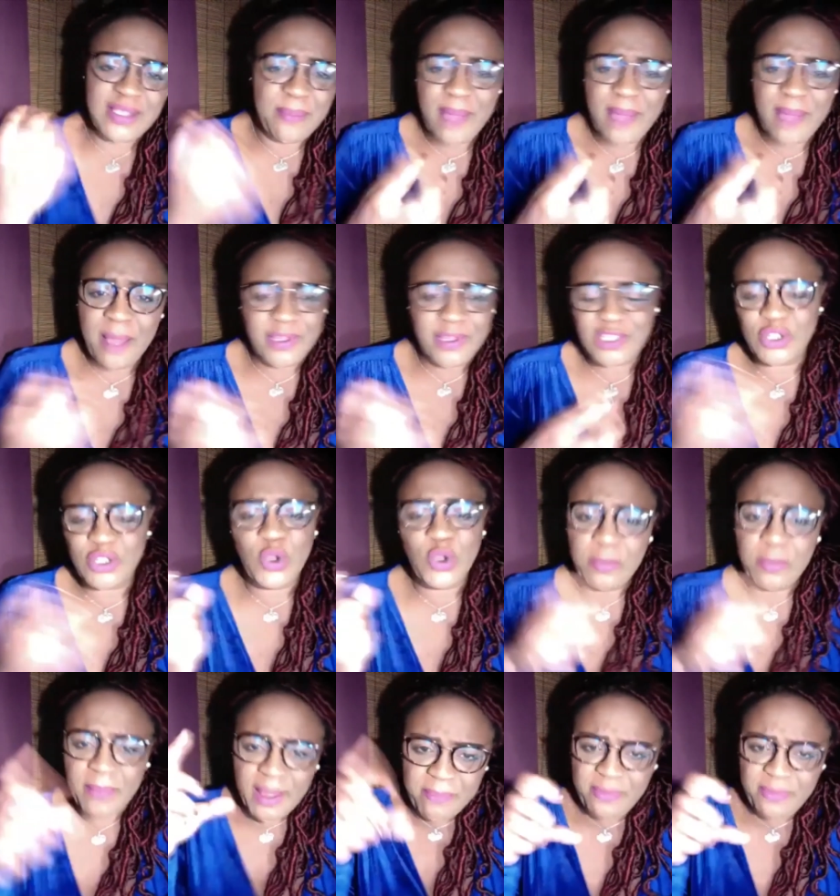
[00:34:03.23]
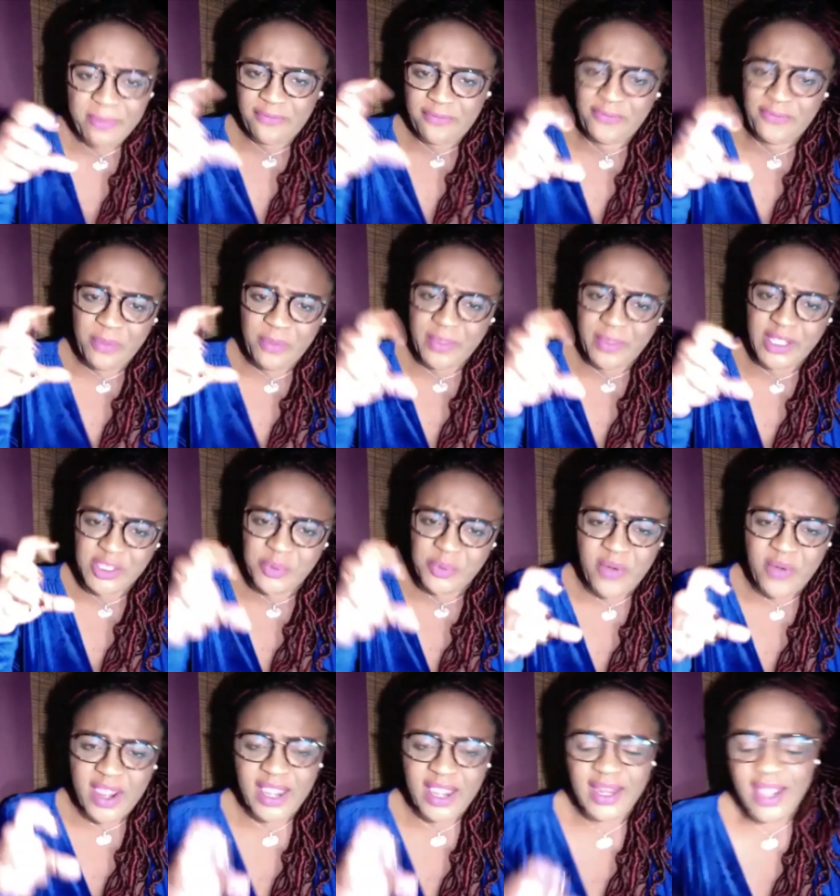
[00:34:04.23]
up, and she got my perfume and
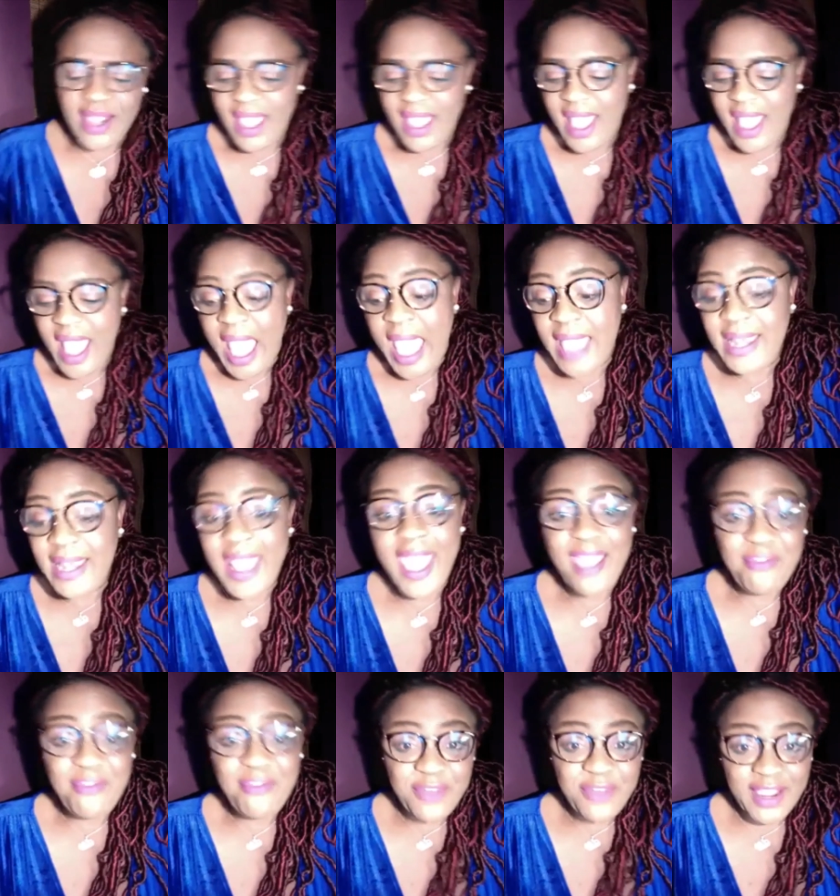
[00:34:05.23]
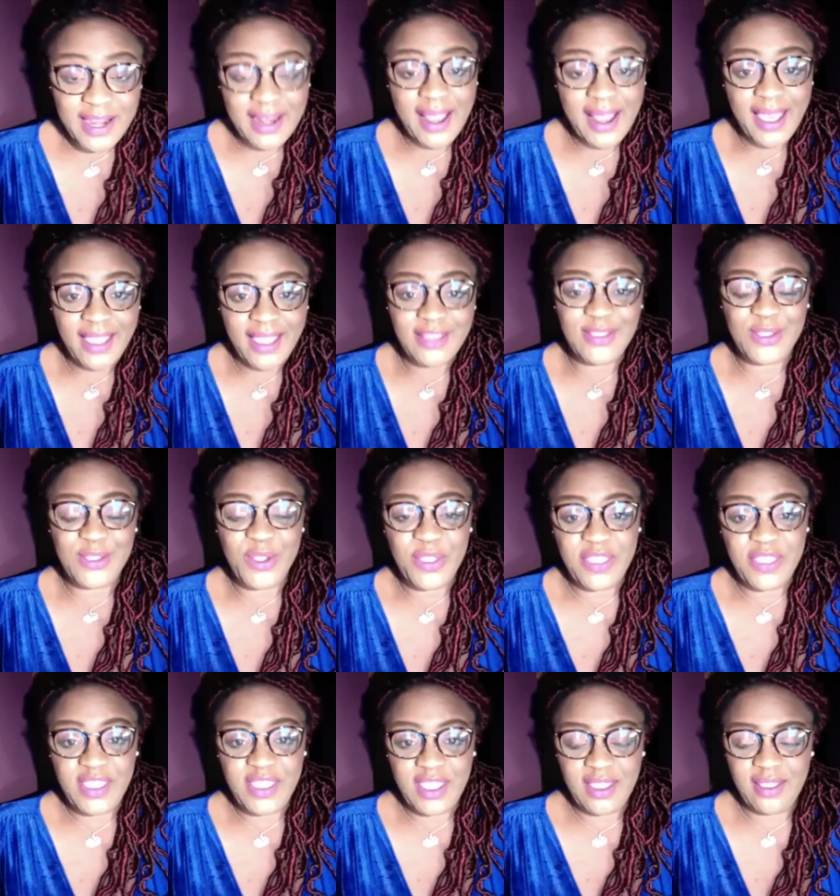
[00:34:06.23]
sprayed. And every client, so
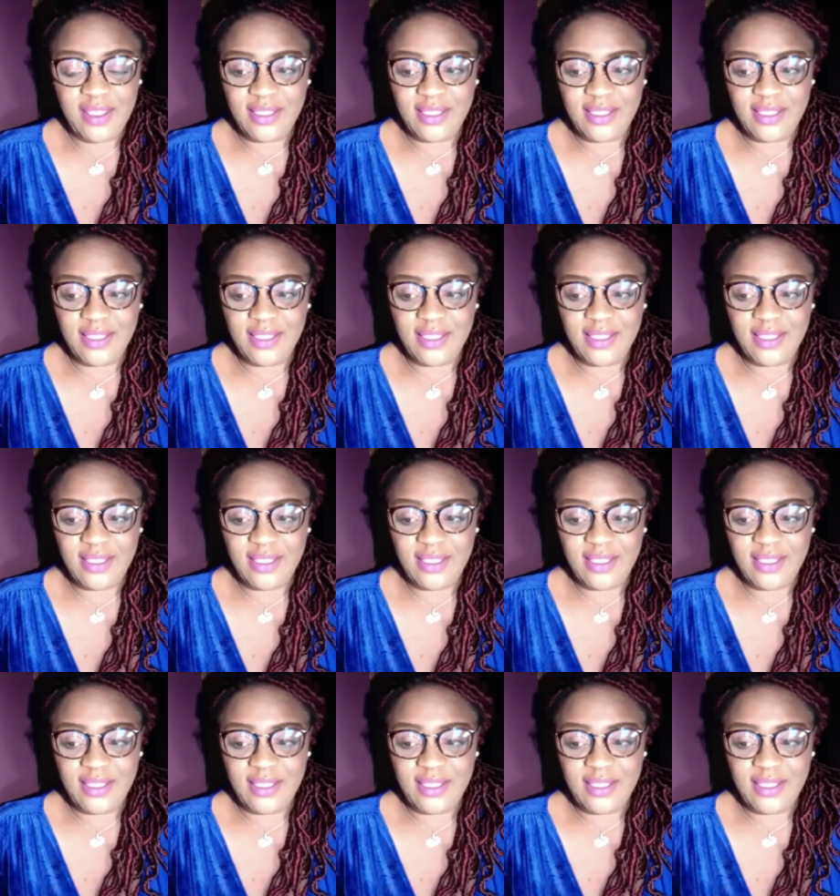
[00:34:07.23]
the